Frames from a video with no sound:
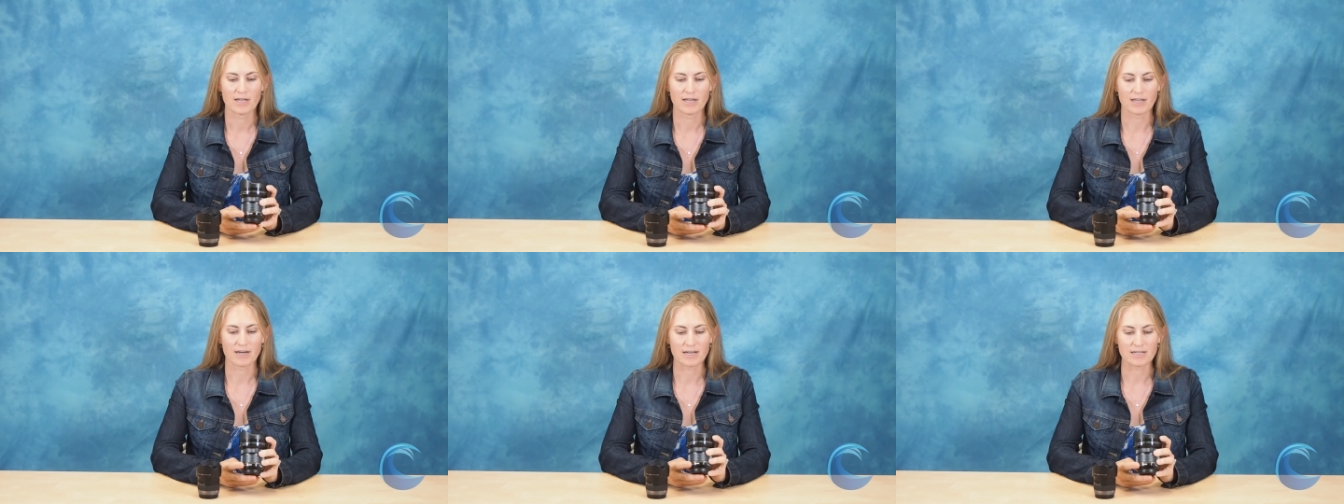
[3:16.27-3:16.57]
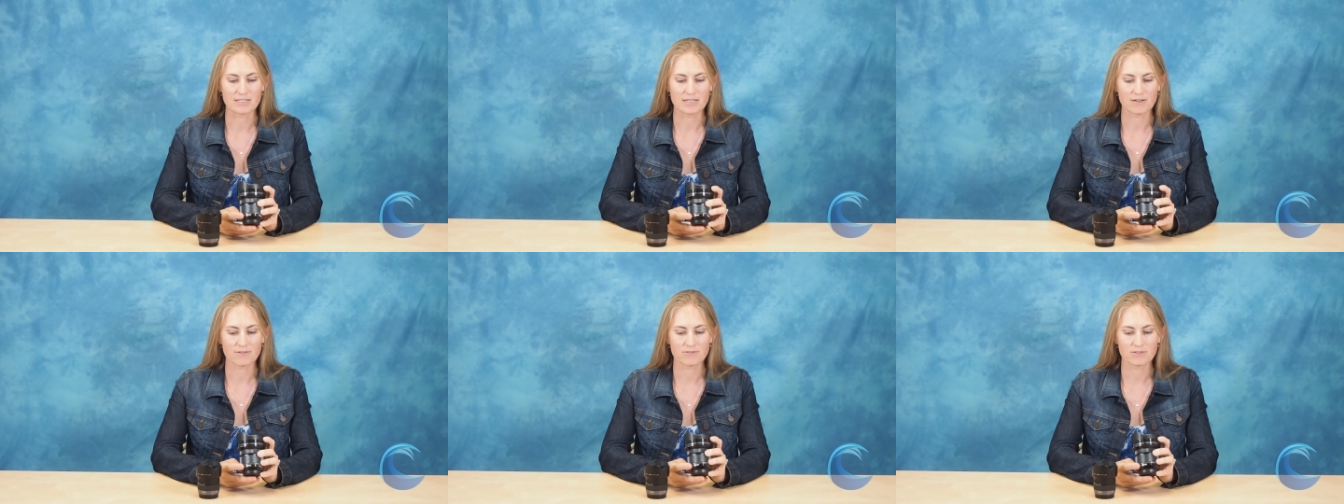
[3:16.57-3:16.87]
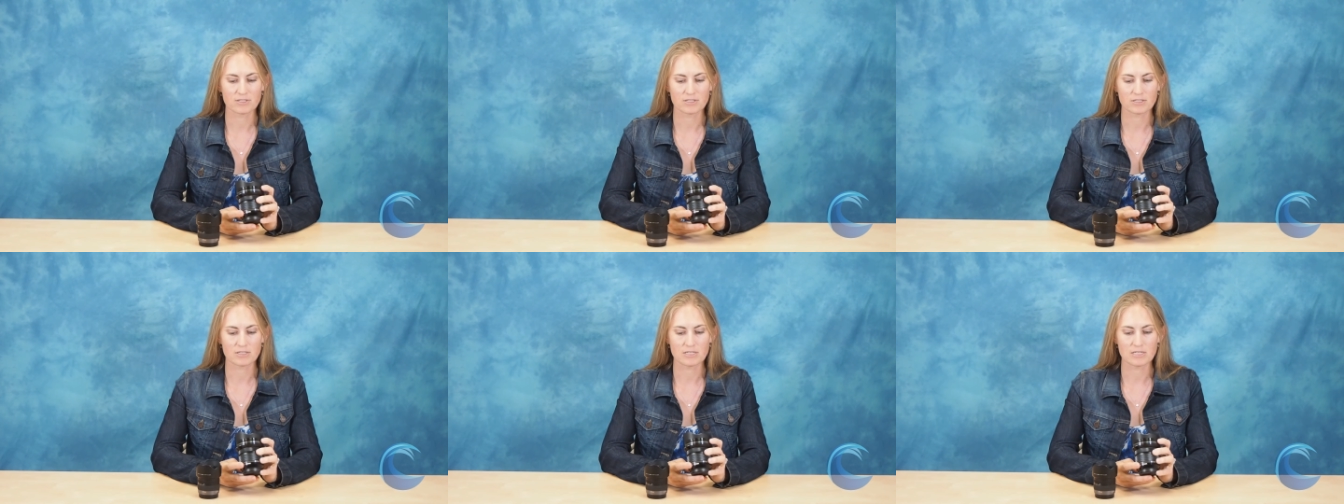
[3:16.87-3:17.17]
and I
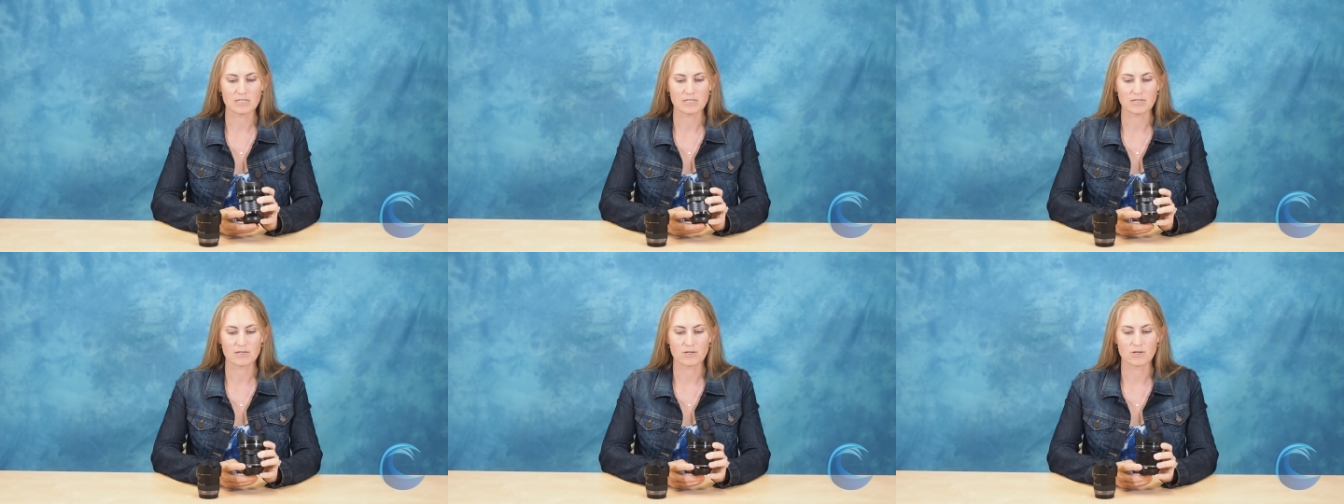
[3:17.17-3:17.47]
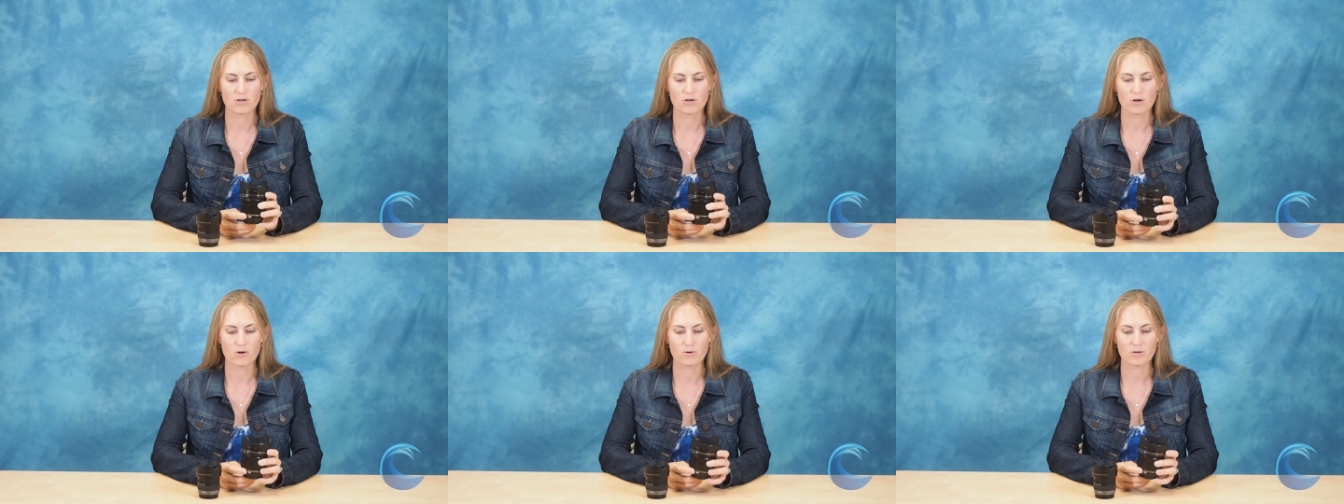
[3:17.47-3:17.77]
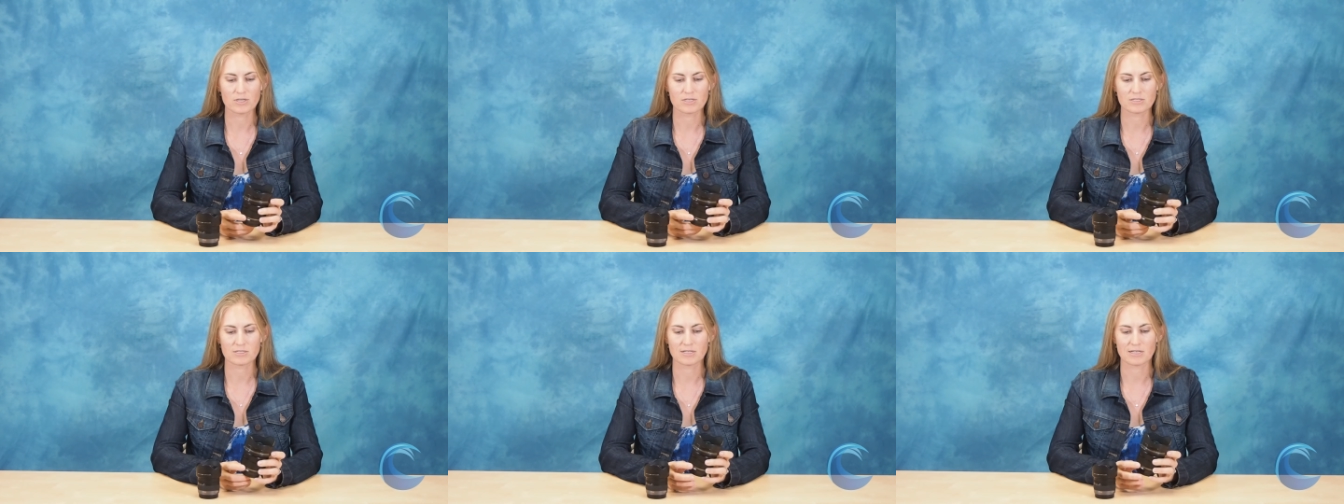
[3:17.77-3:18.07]
definitely
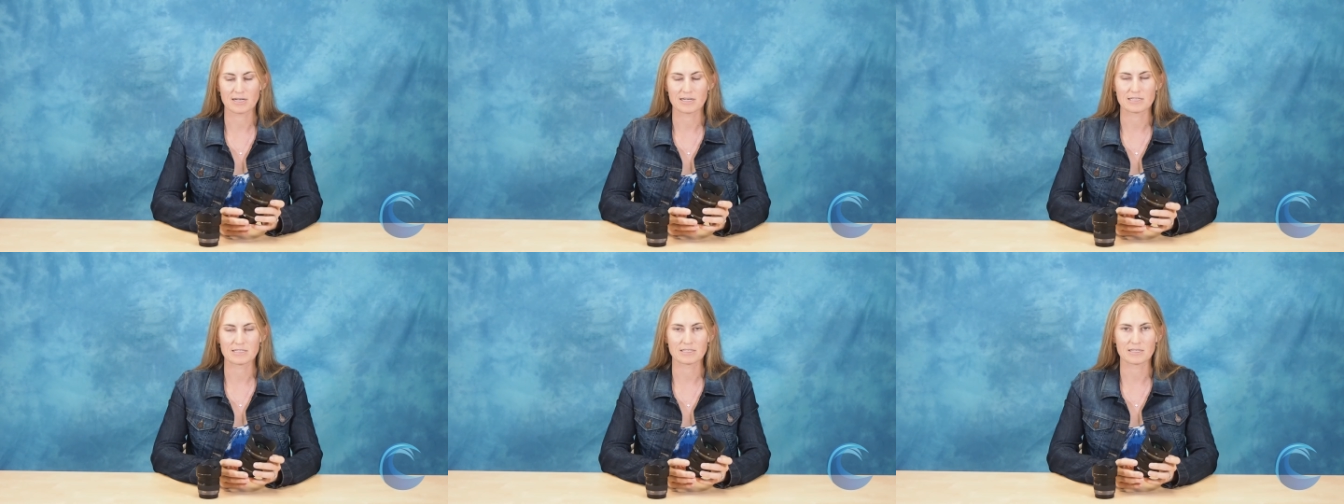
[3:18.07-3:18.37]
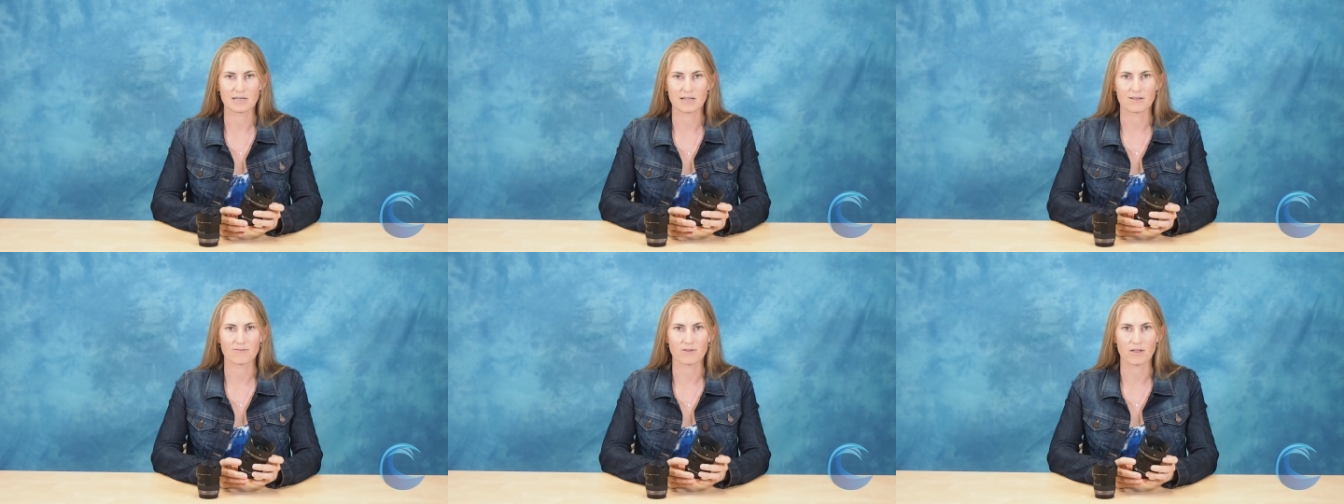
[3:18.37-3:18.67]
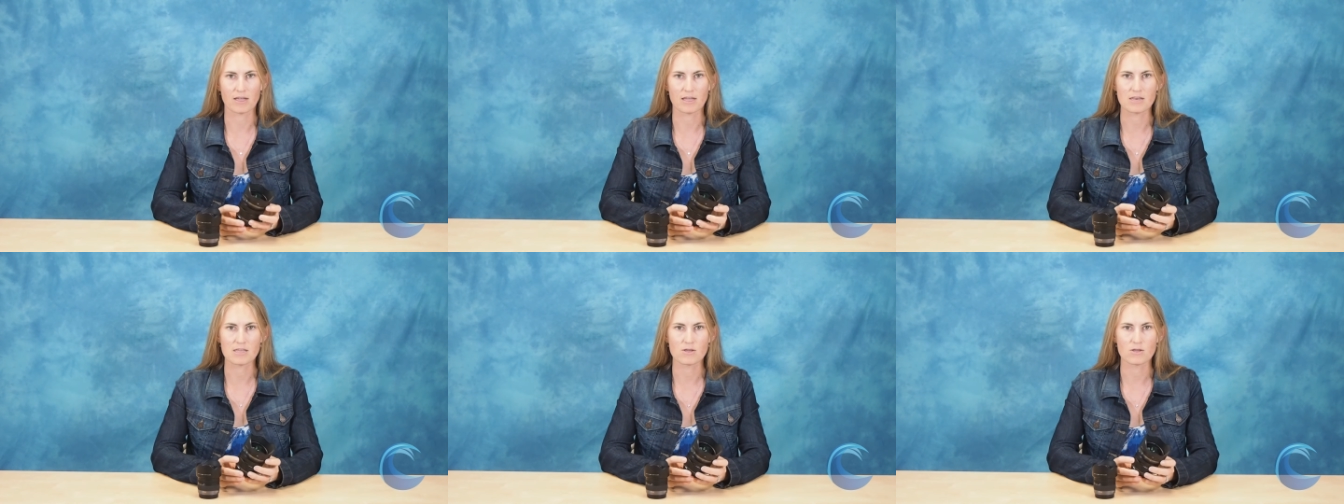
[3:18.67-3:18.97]
noticed that I didn't have
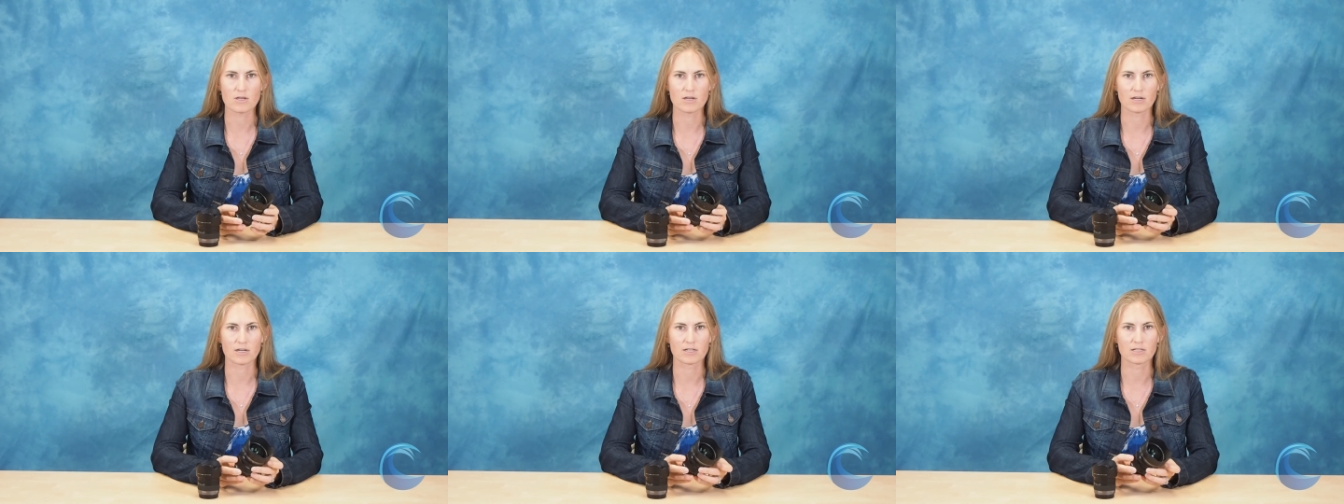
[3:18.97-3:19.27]
any